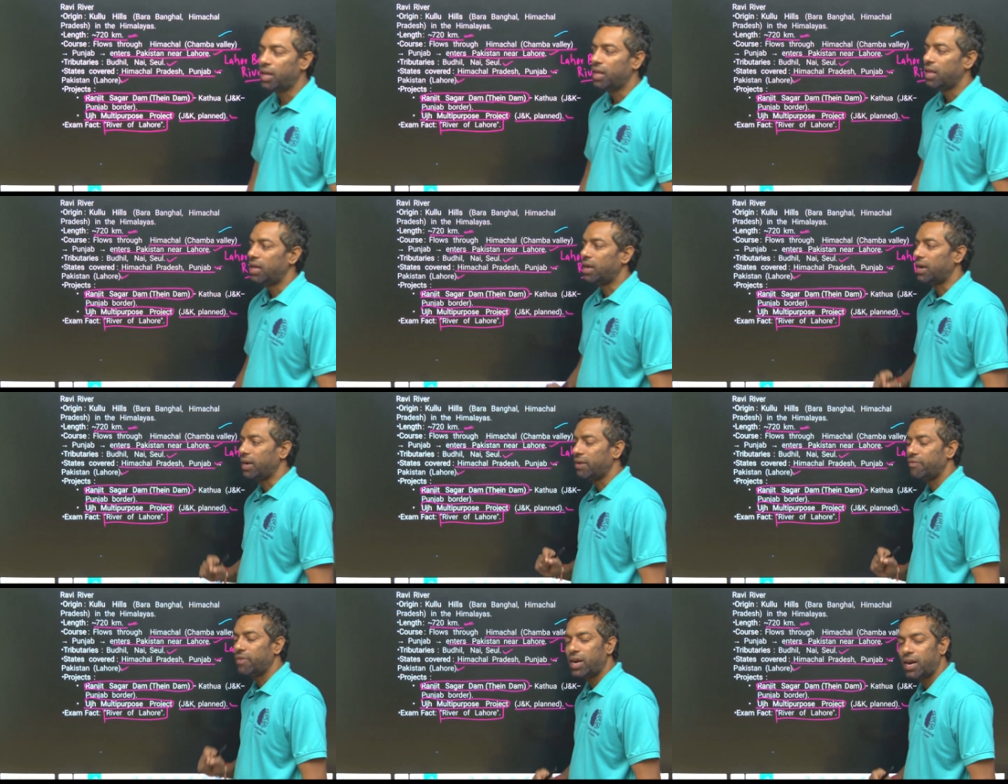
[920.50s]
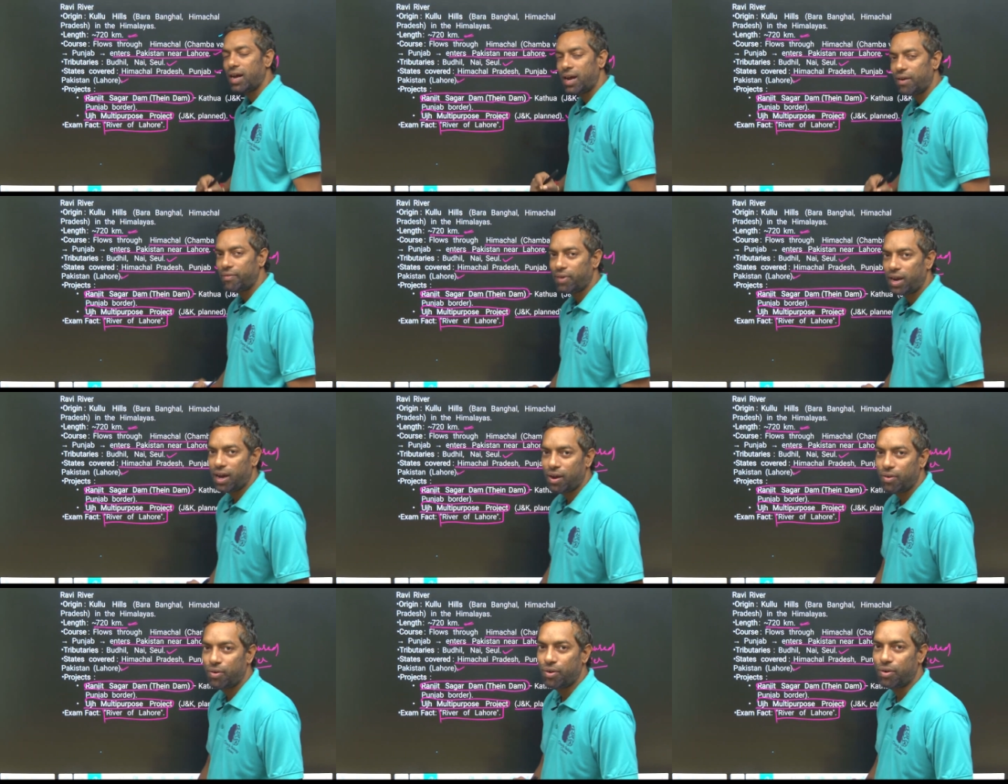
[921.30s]
River of
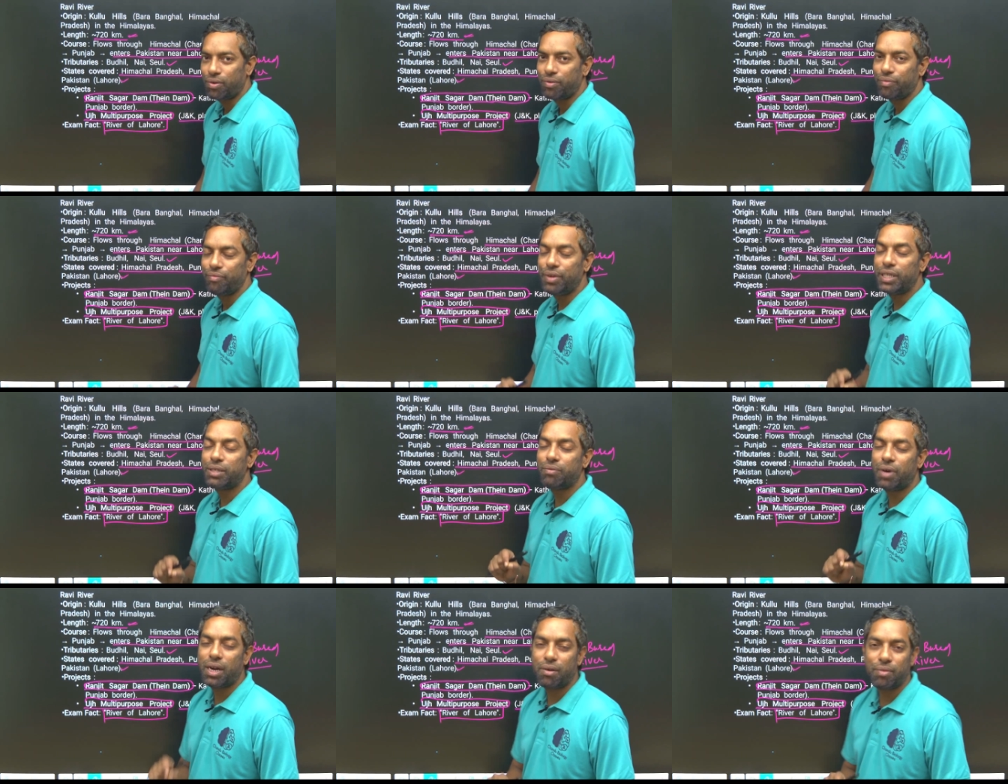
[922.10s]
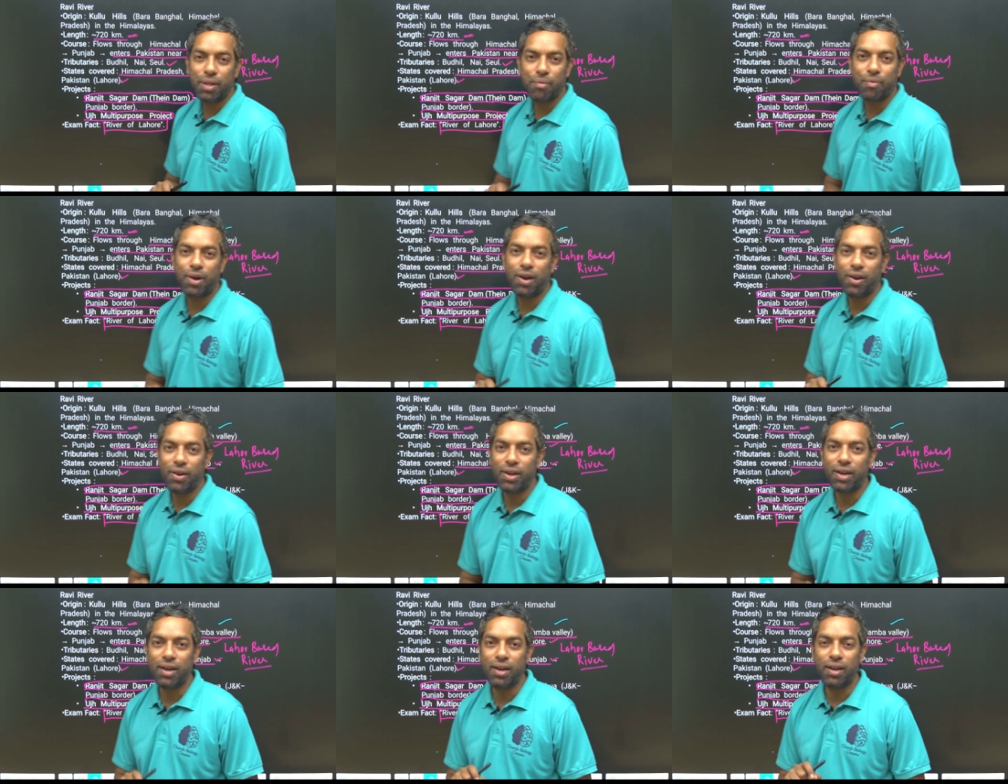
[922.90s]
Lahore, which one of the
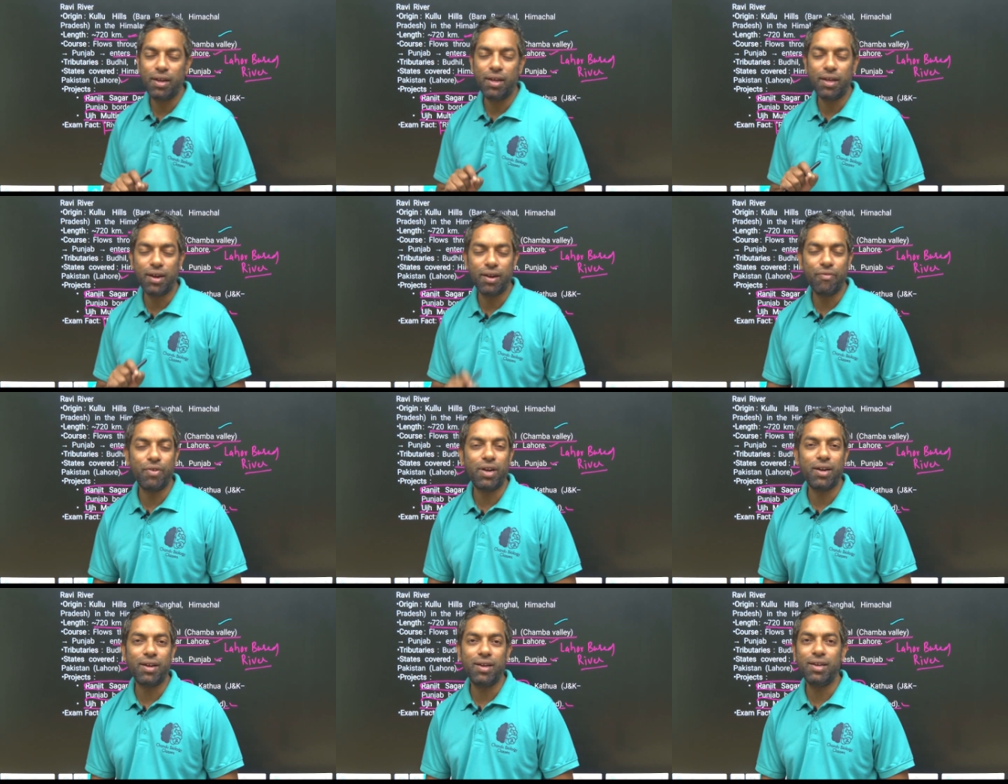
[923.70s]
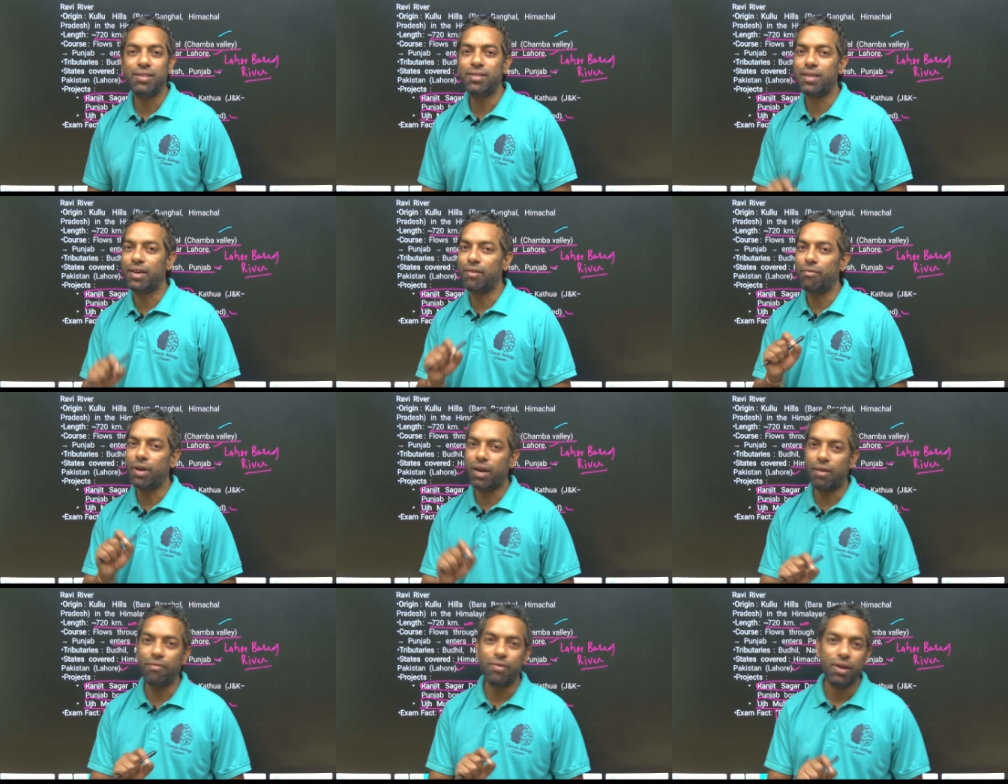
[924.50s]
following river is river
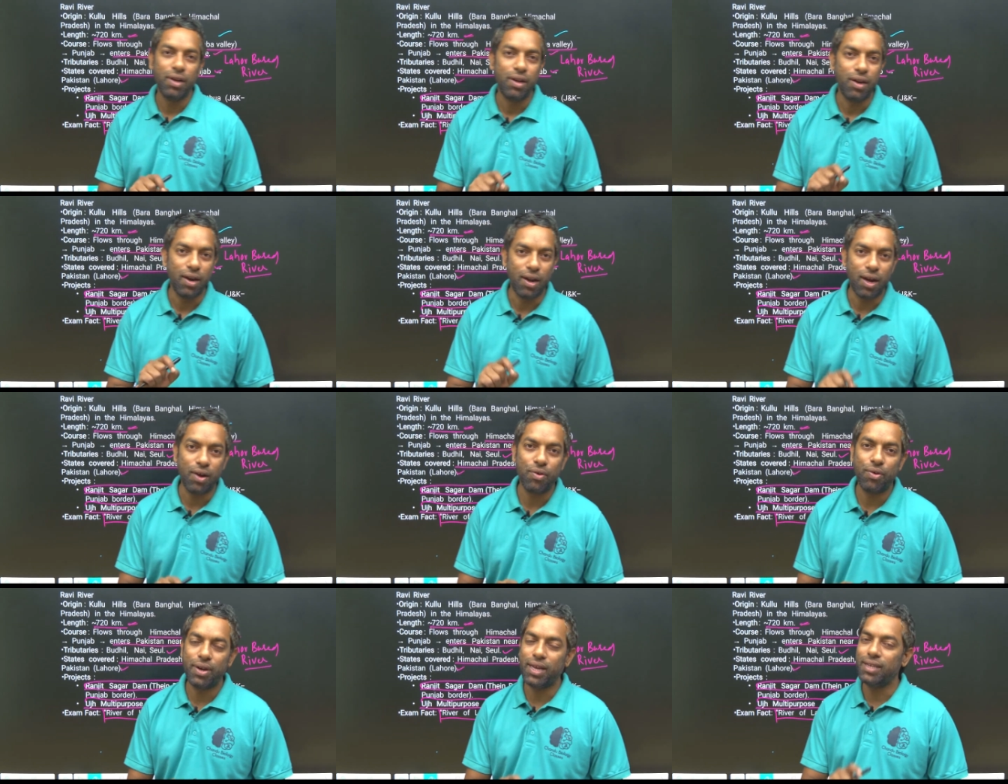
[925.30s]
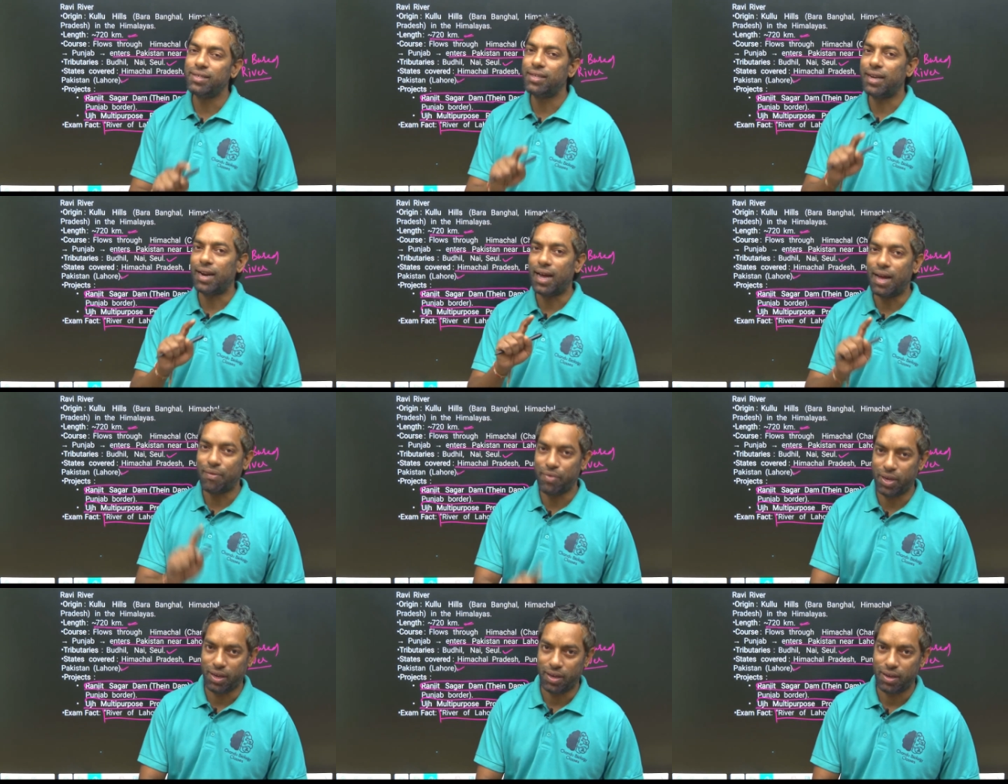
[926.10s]
of Lahore is
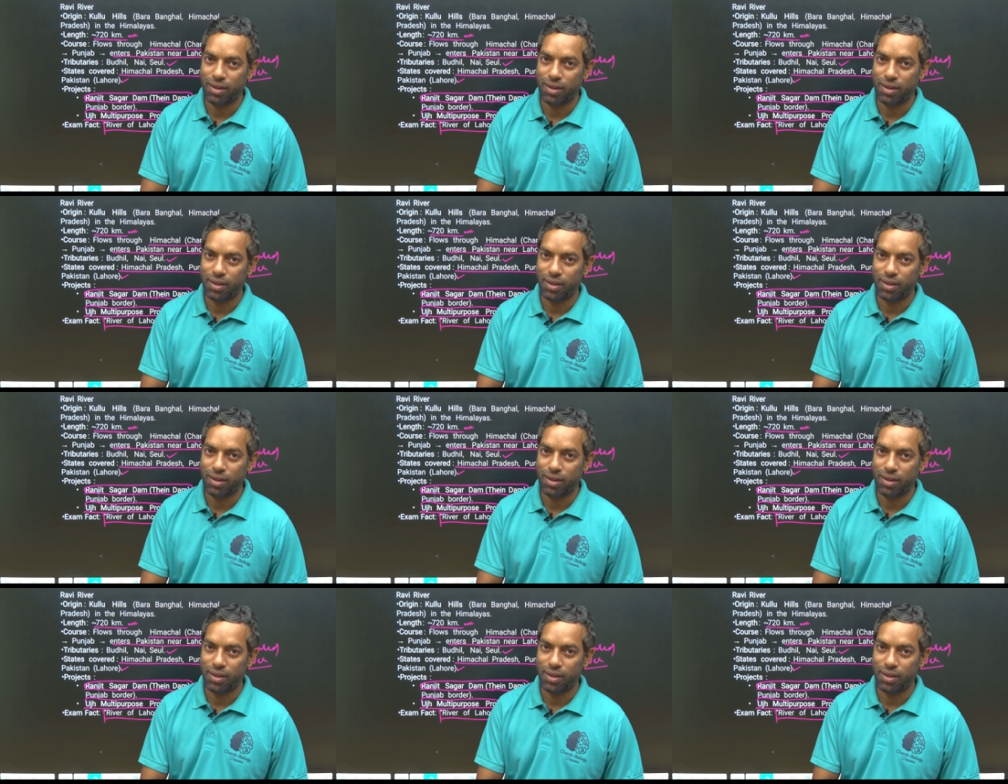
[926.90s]
Ravi.